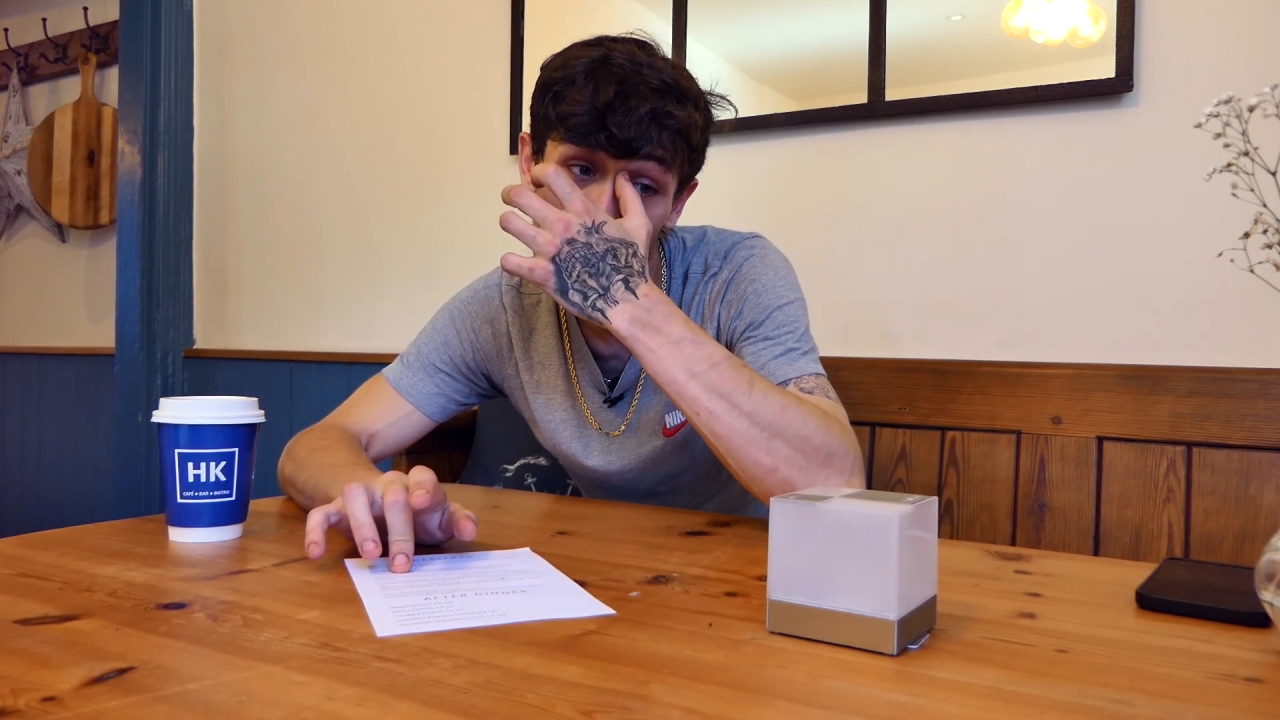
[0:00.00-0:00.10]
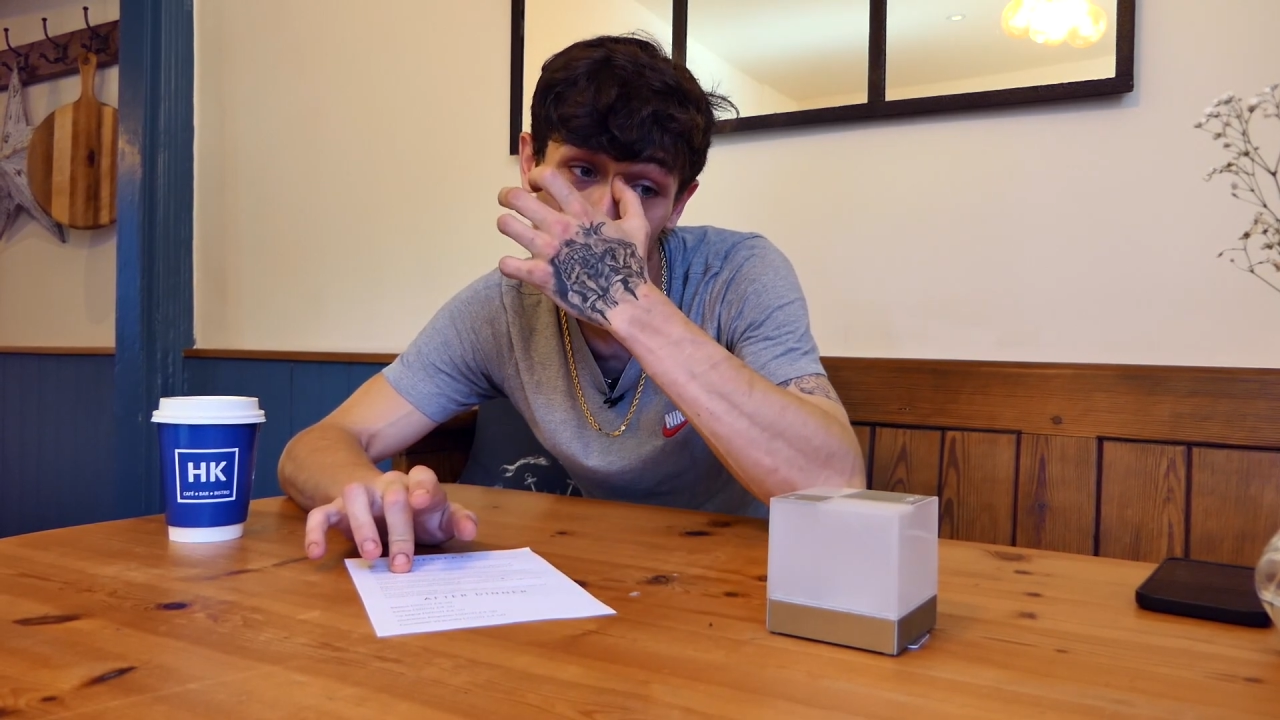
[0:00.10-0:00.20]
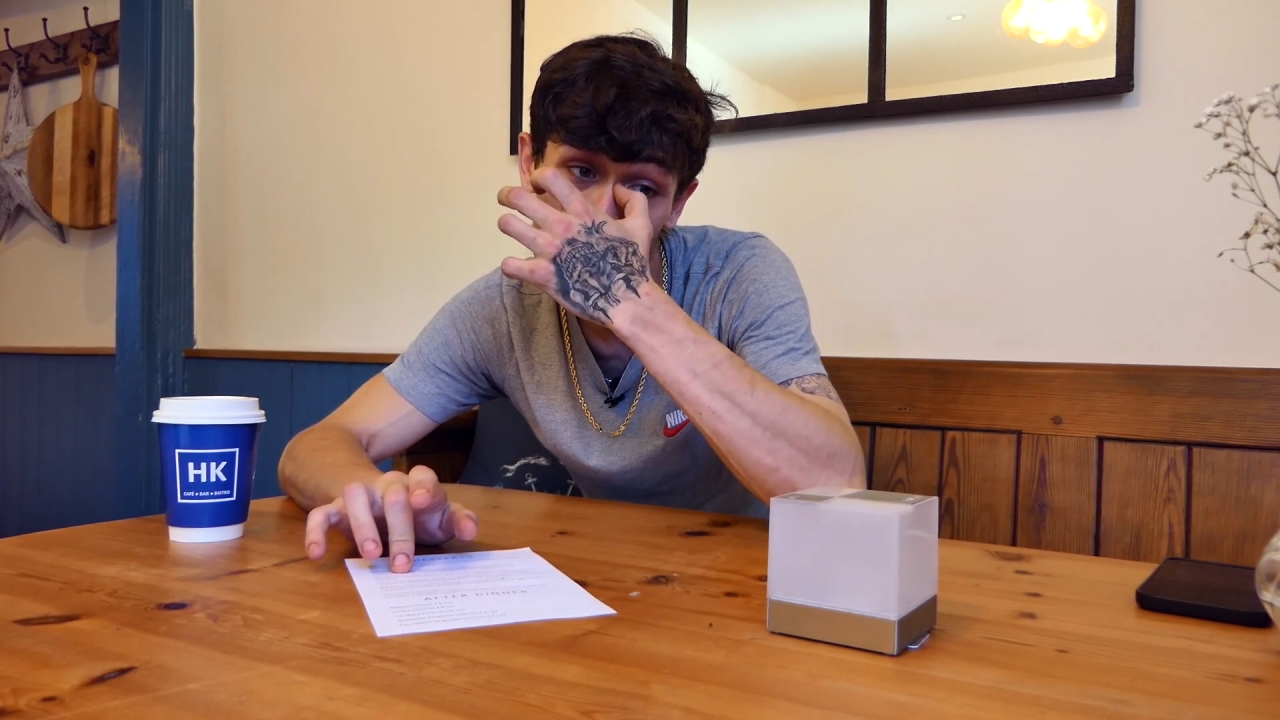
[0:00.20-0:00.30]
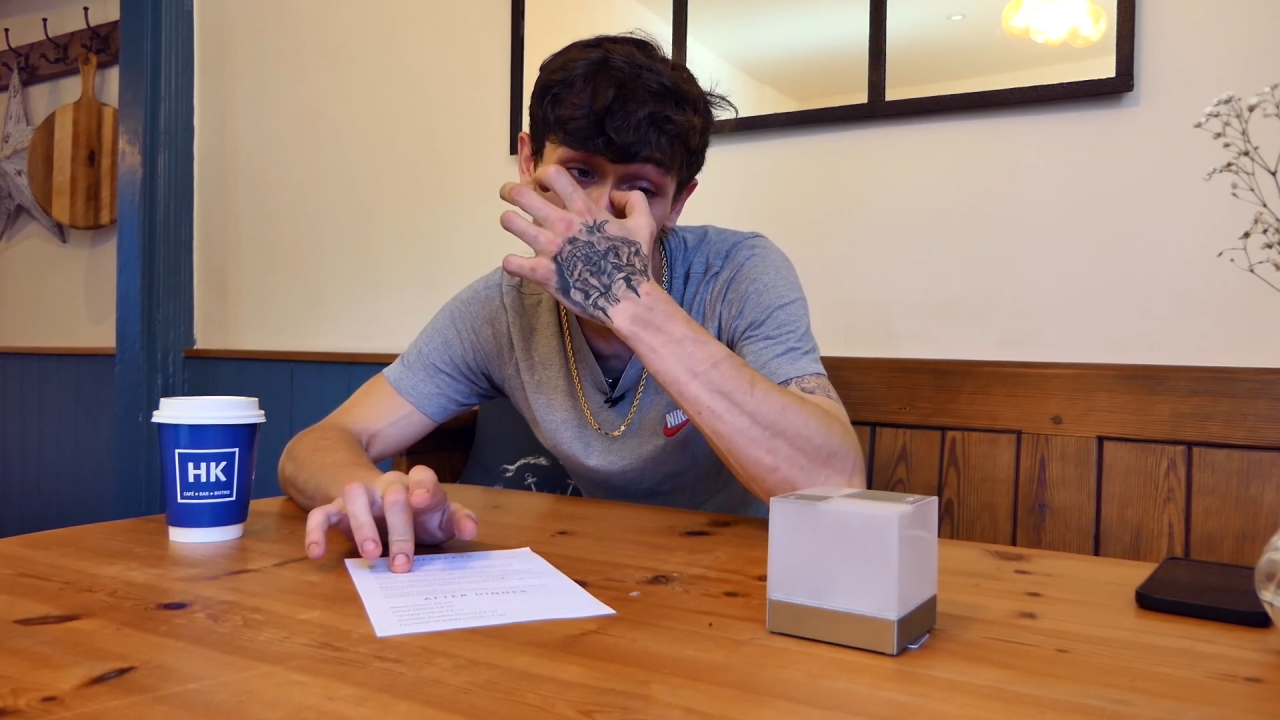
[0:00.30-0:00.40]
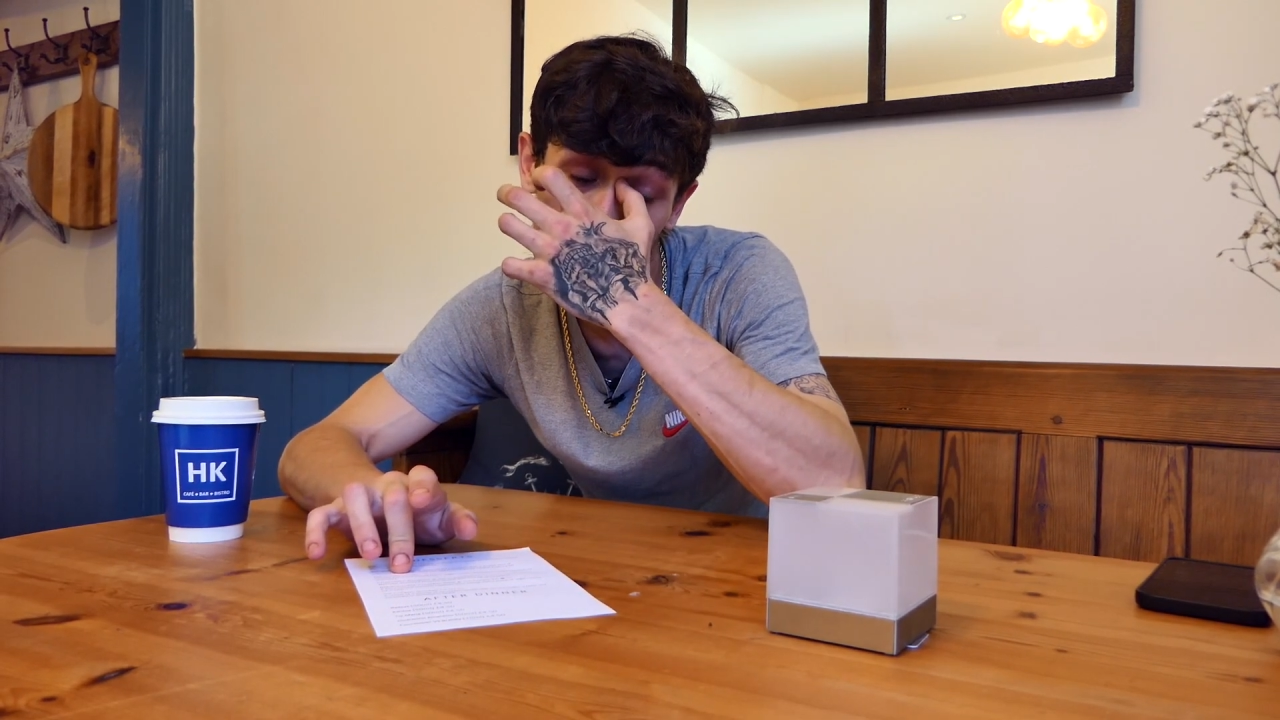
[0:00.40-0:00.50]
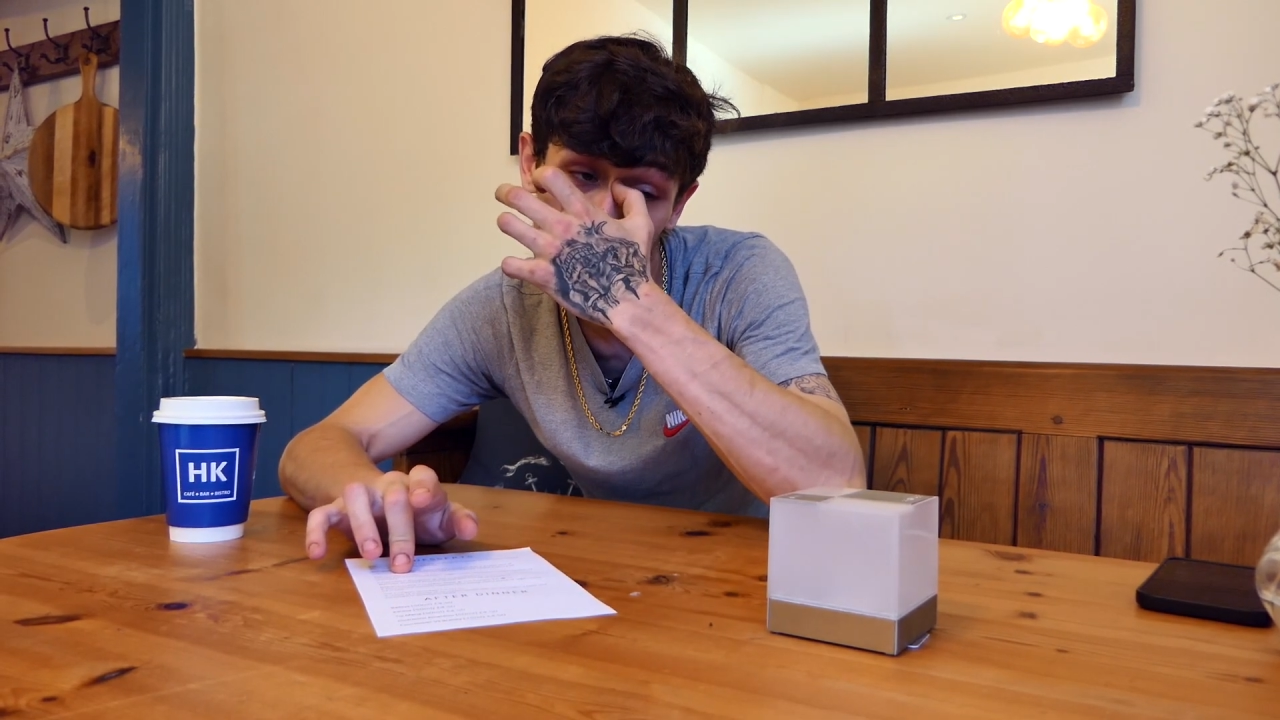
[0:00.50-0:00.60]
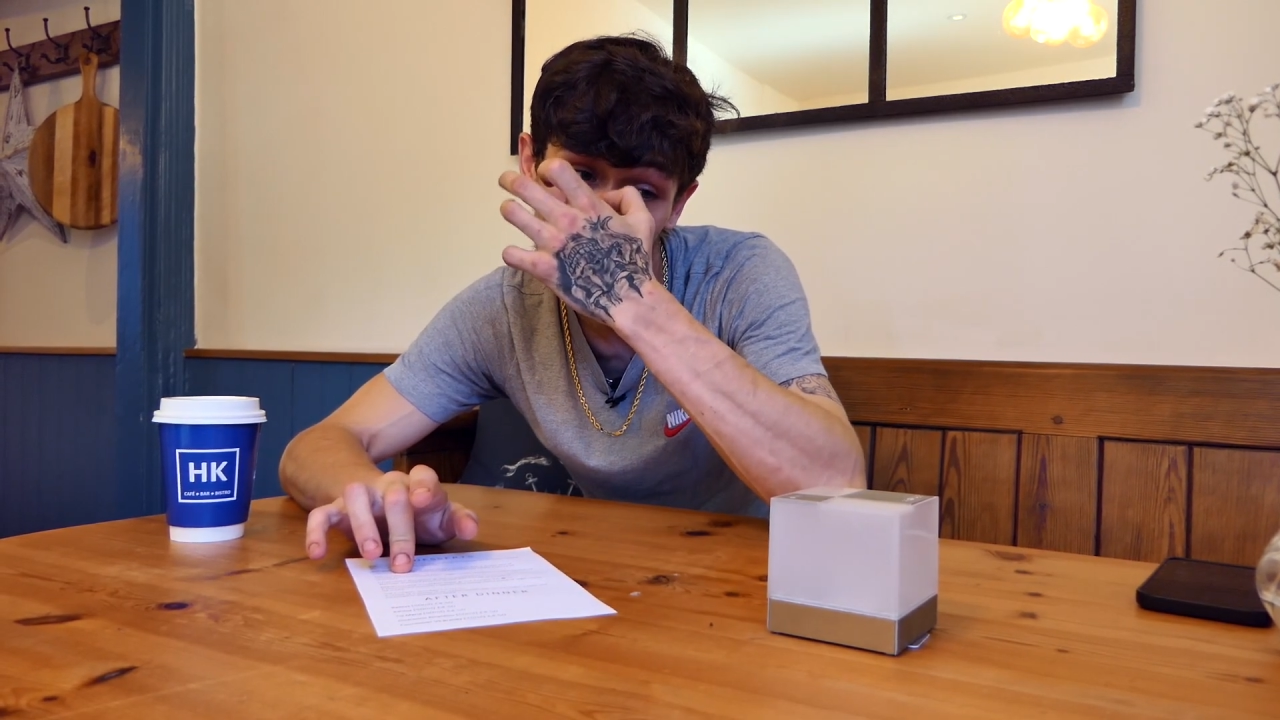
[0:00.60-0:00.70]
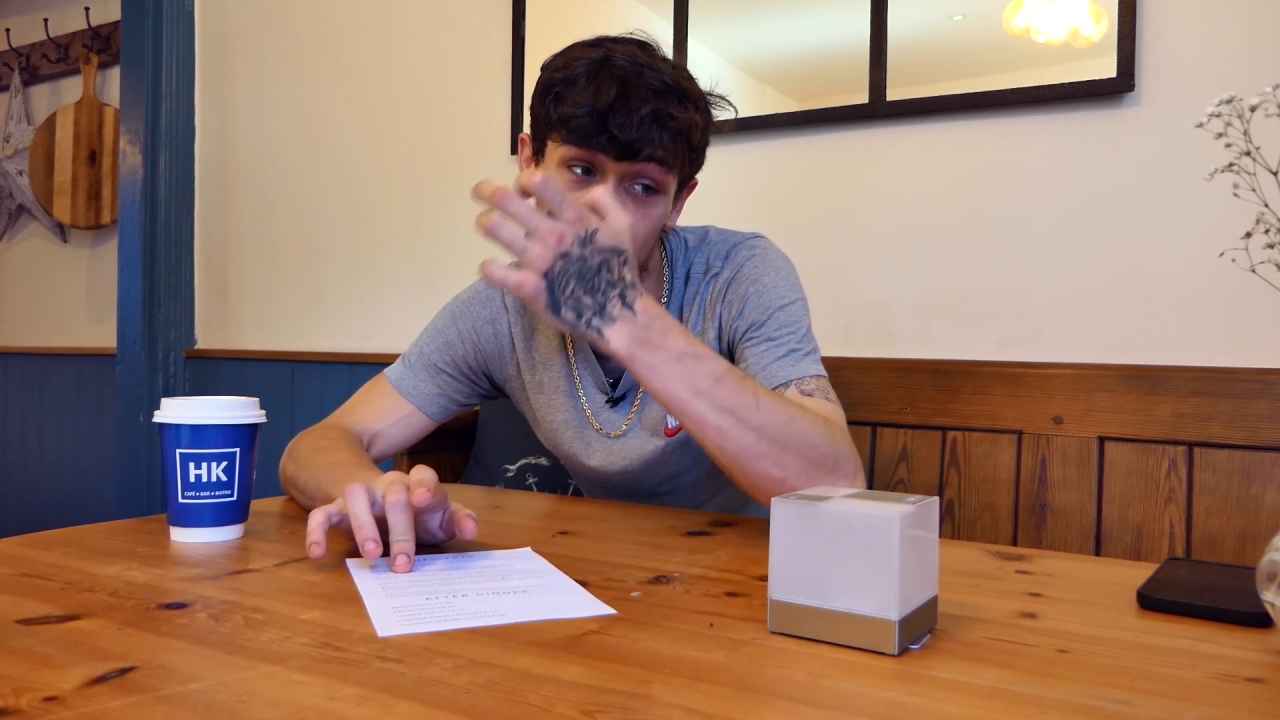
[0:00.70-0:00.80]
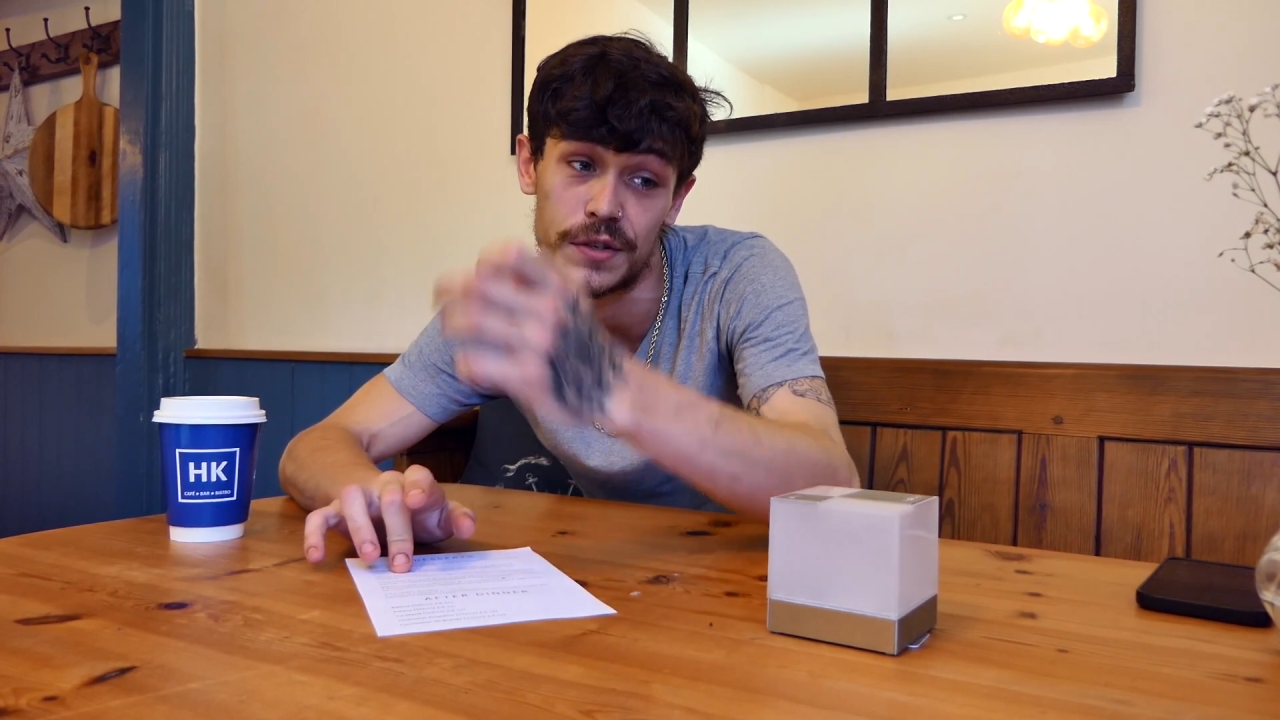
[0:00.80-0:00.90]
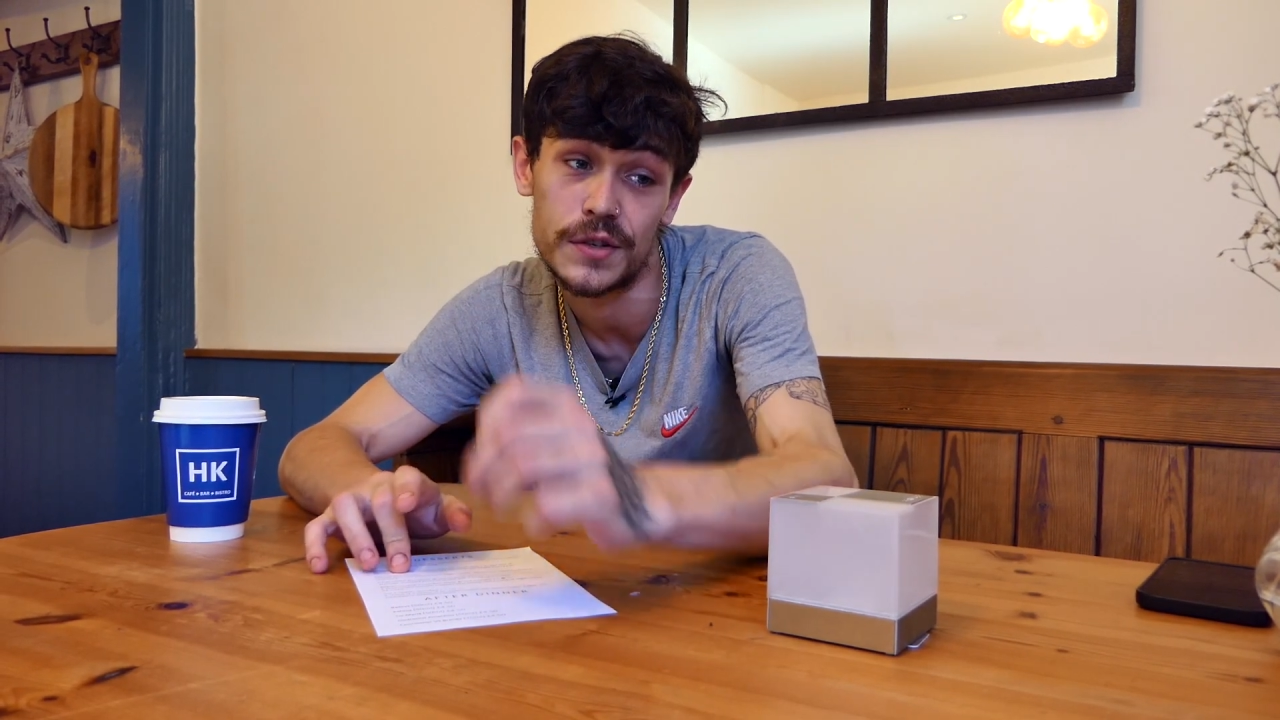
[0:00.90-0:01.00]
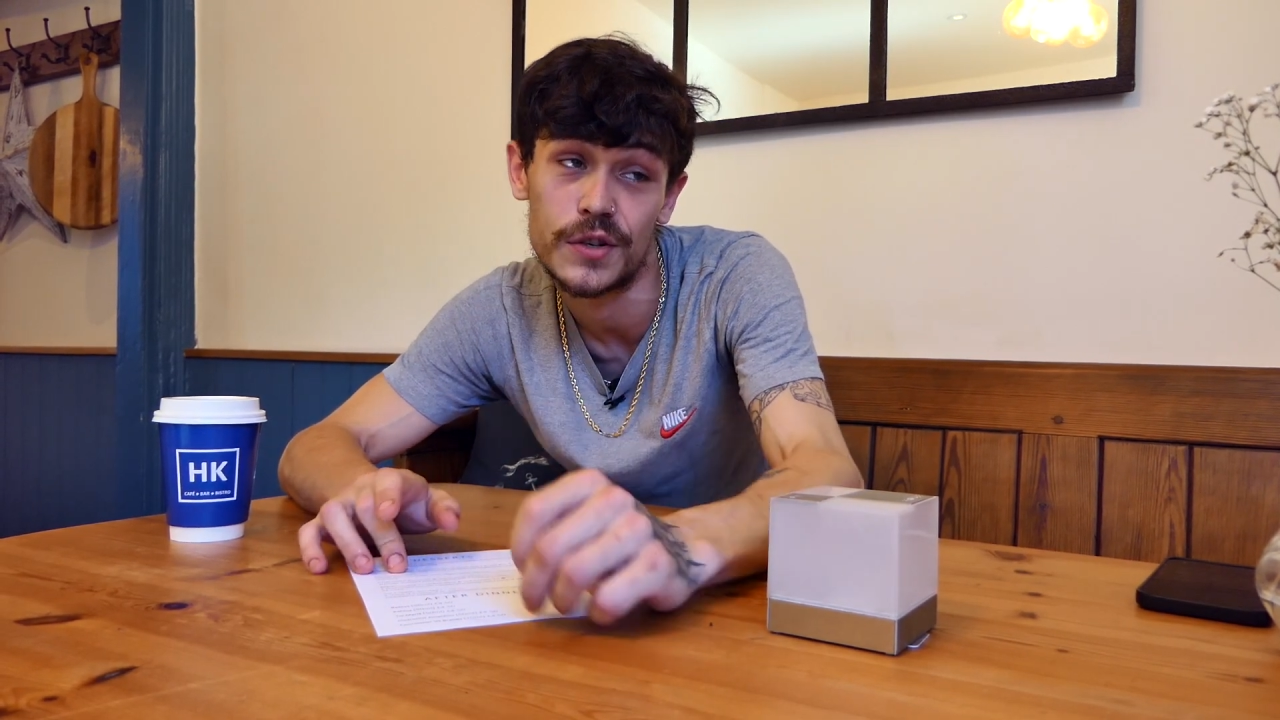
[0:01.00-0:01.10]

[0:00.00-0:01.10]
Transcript: end up finishing as a